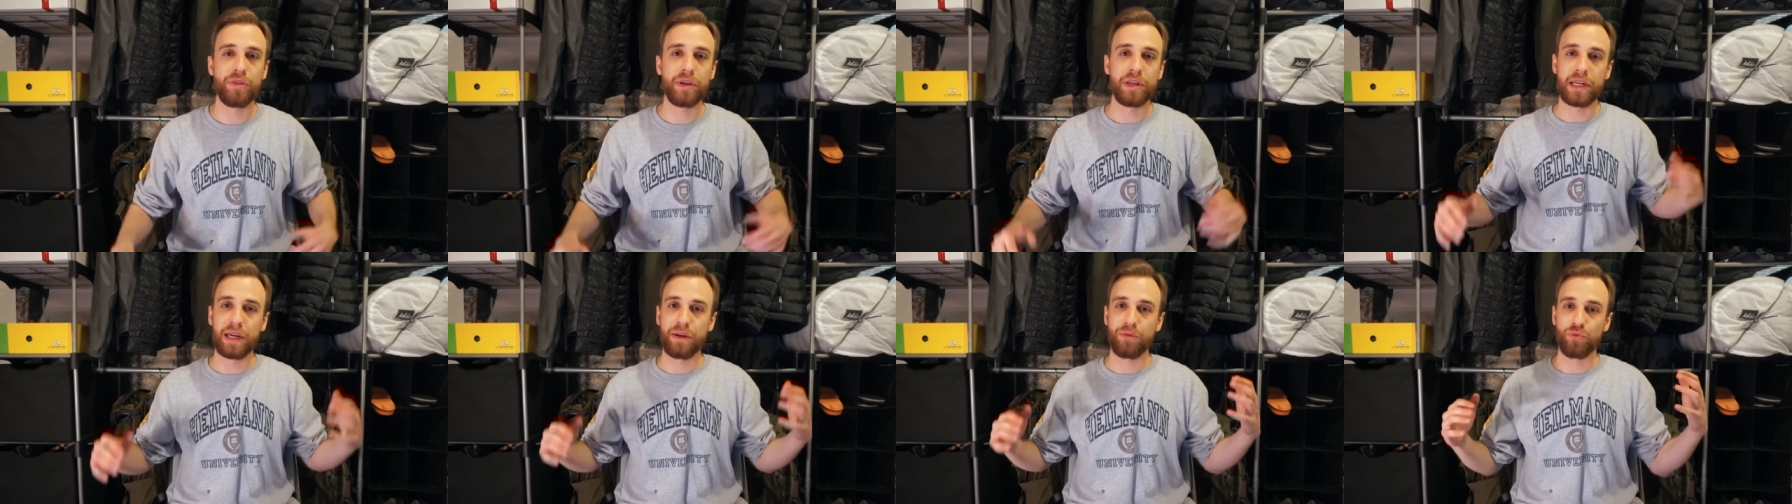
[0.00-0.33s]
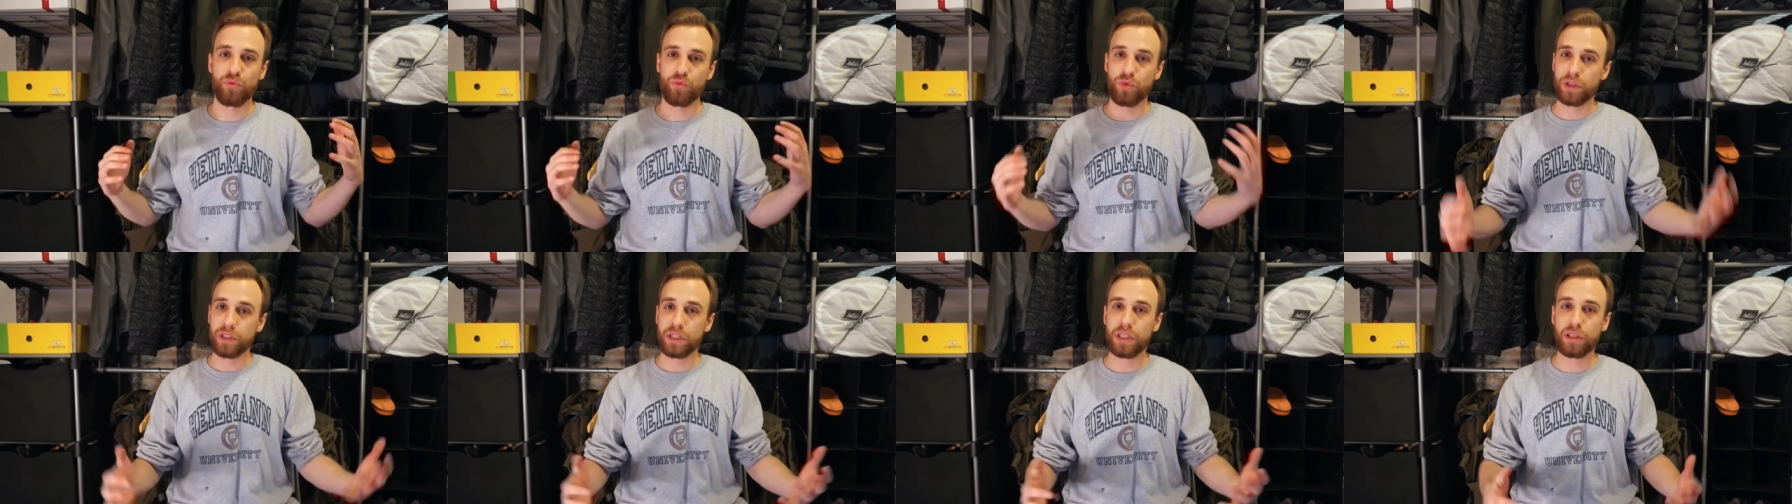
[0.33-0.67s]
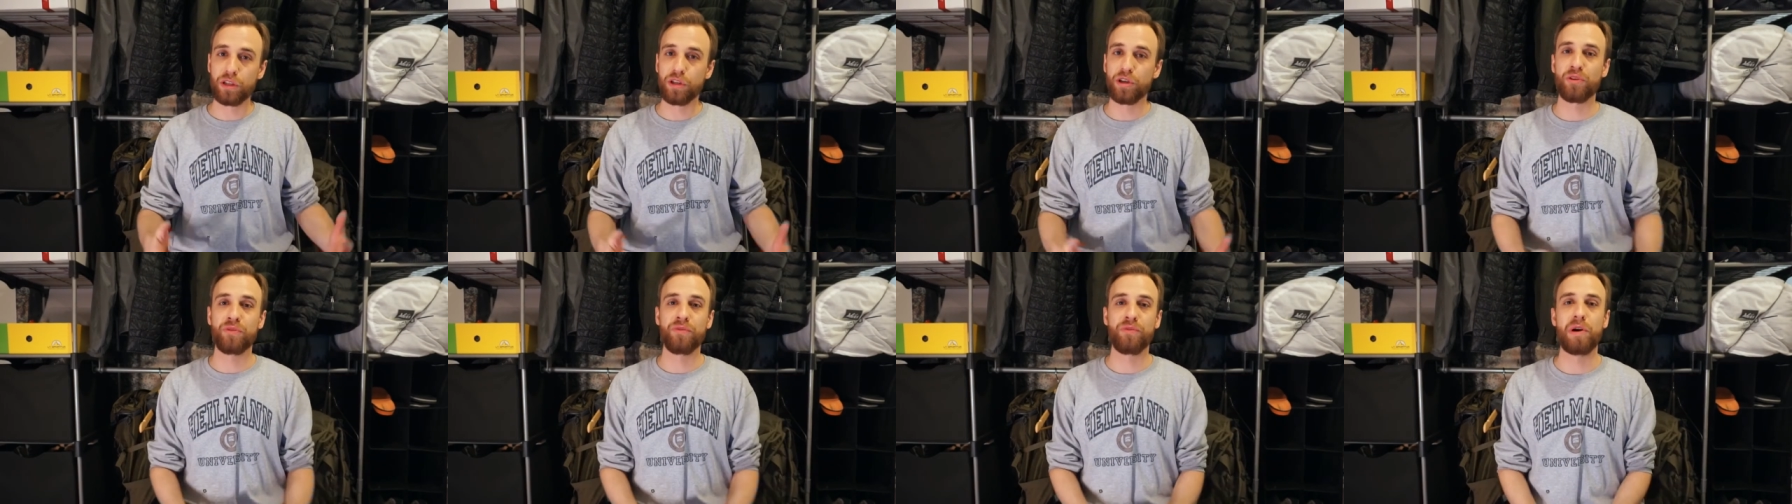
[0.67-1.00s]
that I really
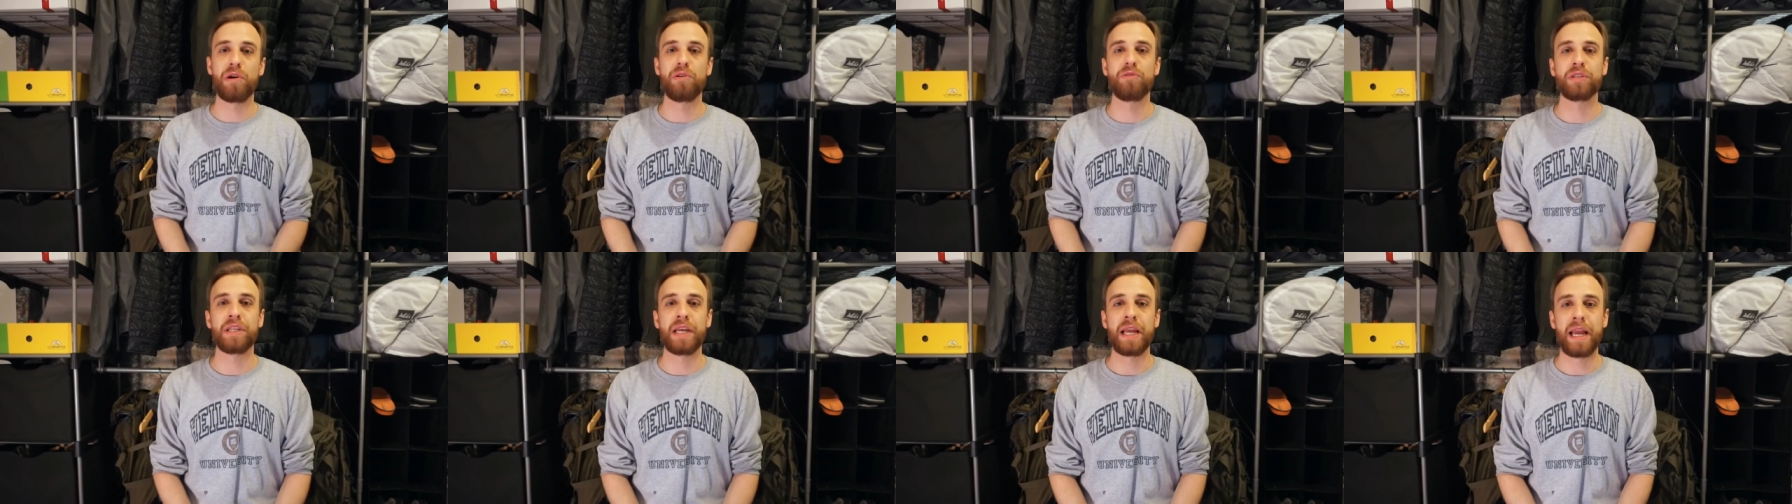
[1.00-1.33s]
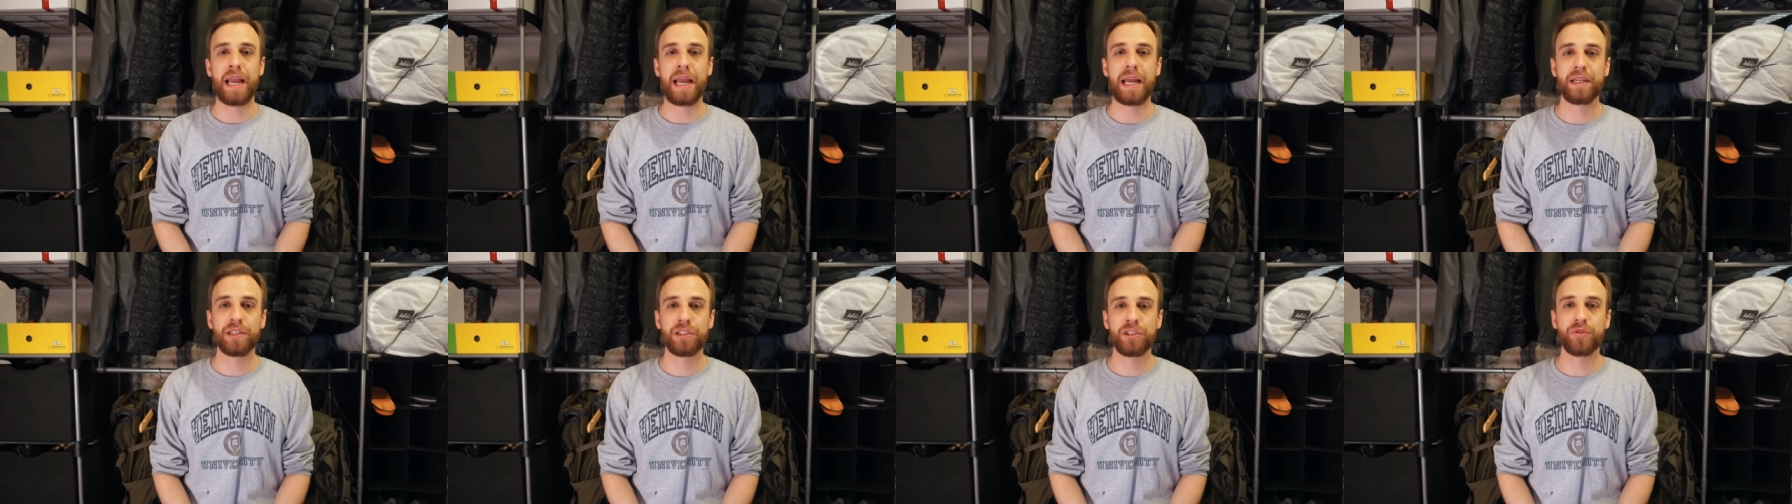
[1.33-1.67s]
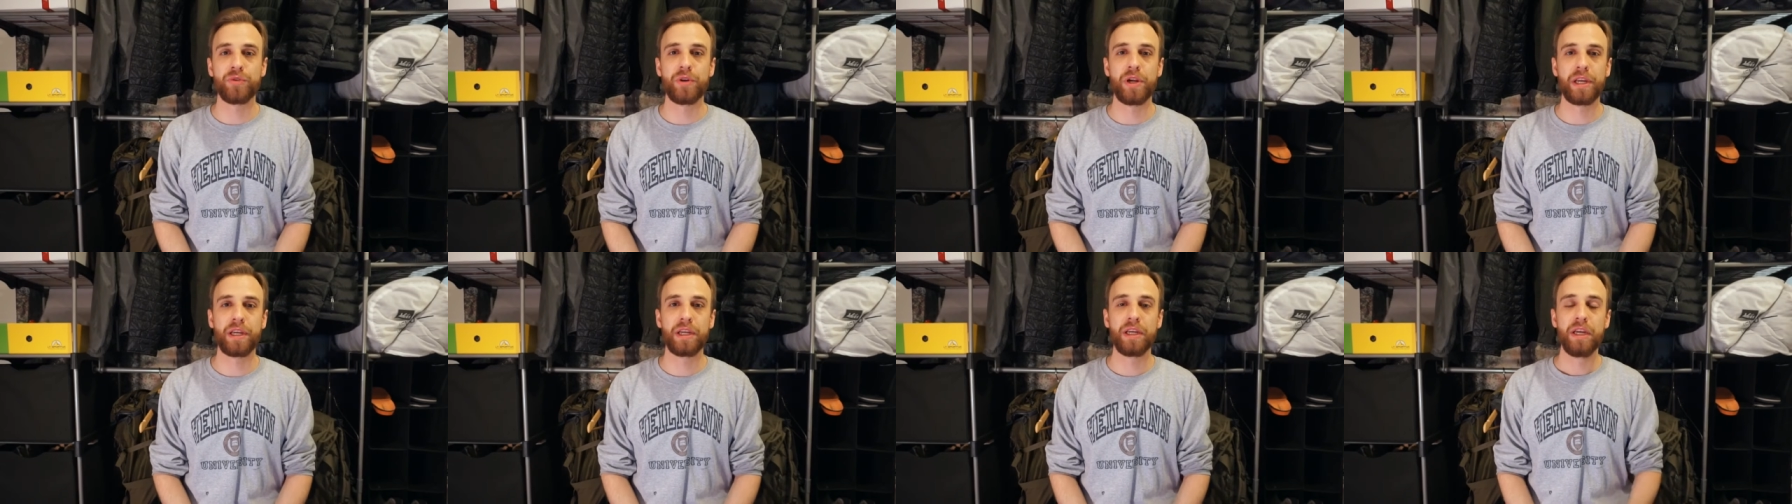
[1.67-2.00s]
look forward to
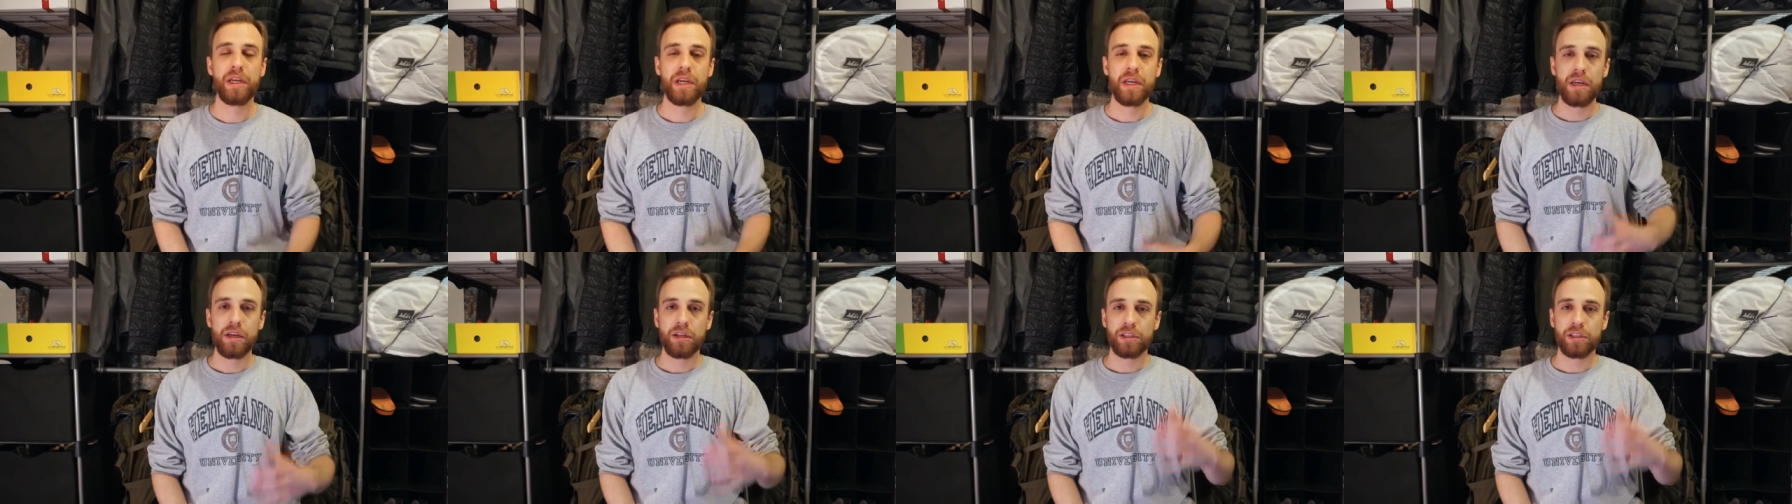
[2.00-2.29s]
answering